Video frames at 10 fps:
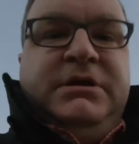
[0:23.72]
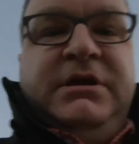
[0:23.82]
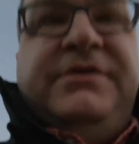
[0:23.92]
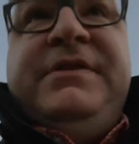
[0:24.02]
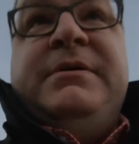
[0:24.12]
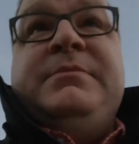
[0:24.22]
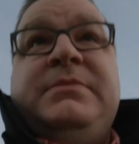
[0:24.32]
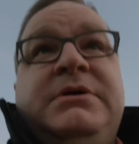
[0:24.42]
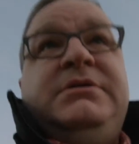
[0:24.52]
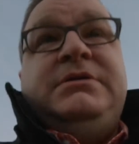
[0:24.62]
get
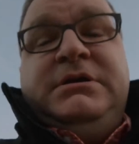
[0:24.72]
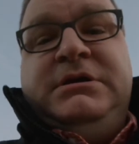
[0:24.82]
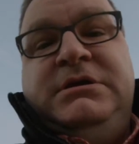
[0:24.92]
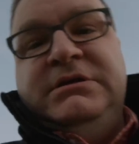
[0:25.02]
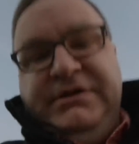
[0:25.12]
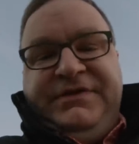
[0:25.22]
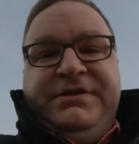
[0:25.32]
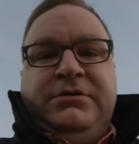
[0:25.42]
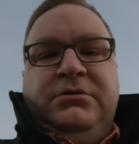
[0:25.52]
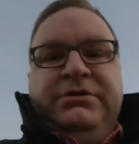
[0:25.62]
some
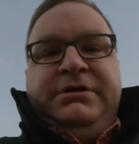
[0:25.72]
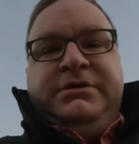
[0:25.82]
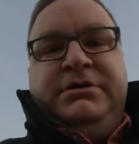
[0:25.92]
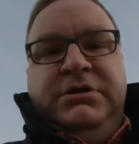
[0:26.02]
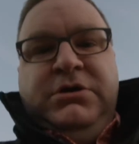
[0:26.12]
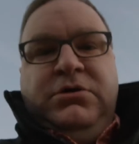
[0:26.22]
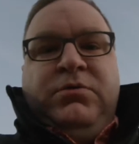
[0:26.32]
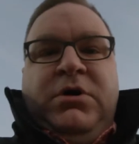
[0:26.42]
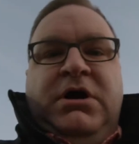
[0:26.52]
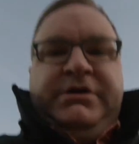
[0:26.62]
distilled
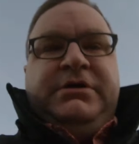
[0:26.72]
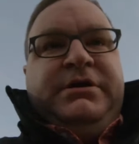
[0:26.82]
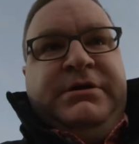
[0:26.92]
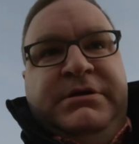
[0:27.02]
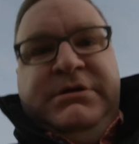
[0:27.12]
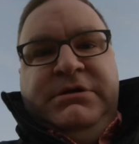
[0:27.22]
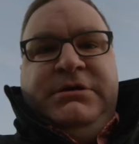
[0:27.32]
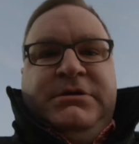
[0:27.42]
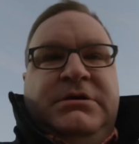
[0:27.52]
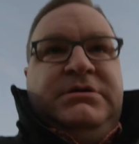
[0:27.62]
water.
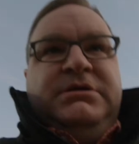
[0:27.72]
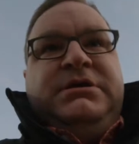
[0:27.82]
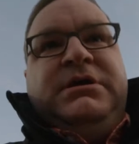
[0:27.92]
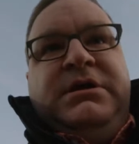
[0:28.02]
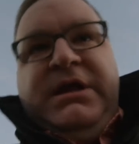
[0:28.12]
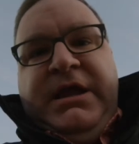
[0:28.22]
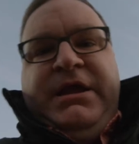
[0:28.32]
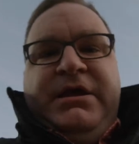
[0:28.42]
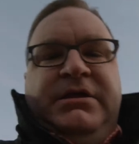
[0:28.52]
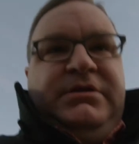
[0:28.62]

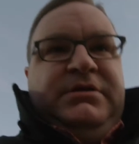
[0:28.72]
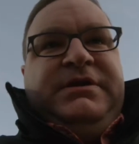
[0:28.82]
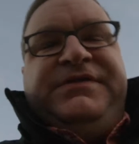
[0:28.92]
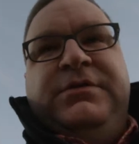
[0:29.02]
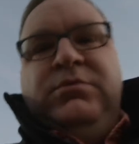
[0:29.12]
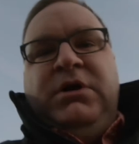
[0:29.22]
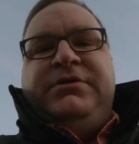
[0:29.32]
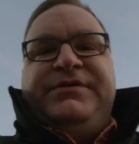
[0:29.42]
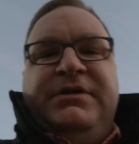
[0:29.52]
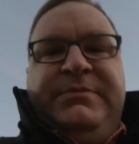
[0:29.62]
And distilled water
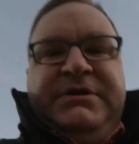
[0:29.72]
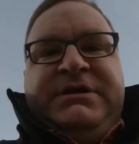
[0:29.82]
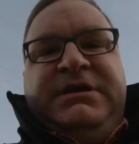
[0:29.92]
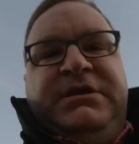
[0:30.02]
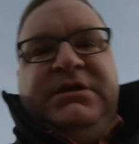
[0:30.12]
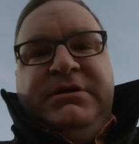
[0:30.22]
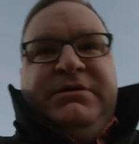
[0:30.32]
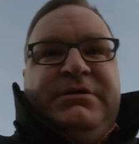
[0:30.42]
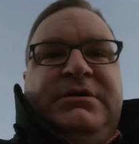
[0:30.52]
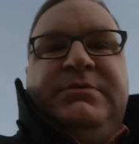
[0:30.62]
is going to be a key
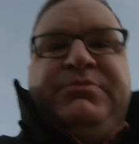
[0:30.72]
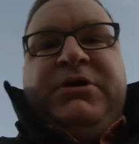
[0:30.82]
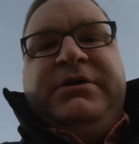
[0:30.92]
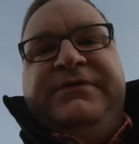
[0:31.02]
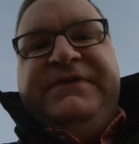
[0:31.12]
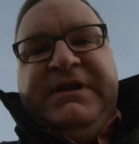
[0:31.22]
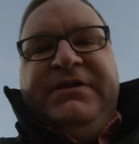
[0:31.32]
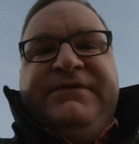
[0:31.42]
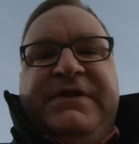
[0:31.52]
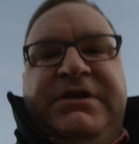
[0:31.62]
part of
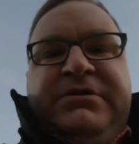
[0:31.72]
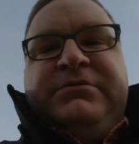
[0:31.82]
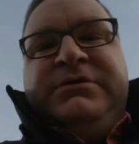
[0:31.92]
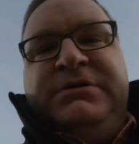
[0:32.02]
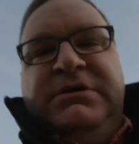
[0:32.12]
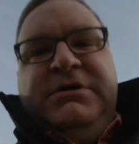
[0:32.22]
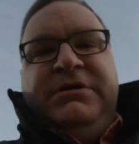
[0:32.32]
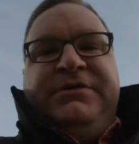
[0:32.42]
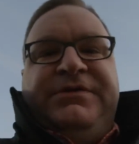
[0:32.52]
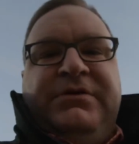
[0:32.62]
today's video,
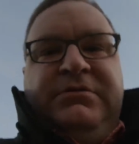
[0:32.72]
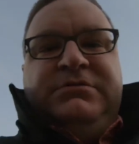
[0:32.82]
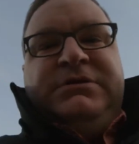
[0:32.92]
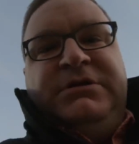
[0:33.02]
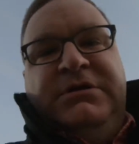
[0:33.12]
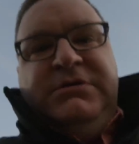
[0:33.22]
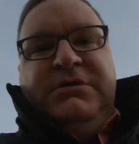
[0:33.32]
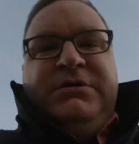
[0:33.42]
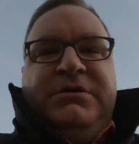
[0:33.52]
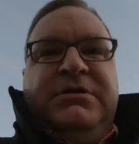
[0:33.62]
so
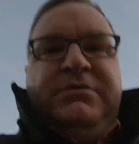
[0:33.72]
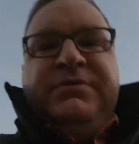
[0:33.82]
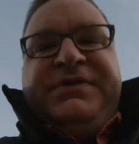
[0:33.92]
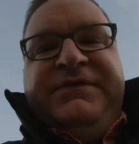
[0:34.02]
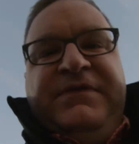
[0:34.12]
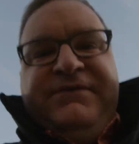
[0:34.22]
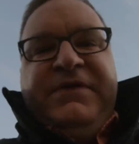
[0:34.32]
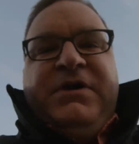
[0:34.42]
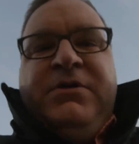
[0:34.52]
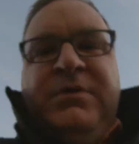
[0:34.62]
we'll see if you can figure out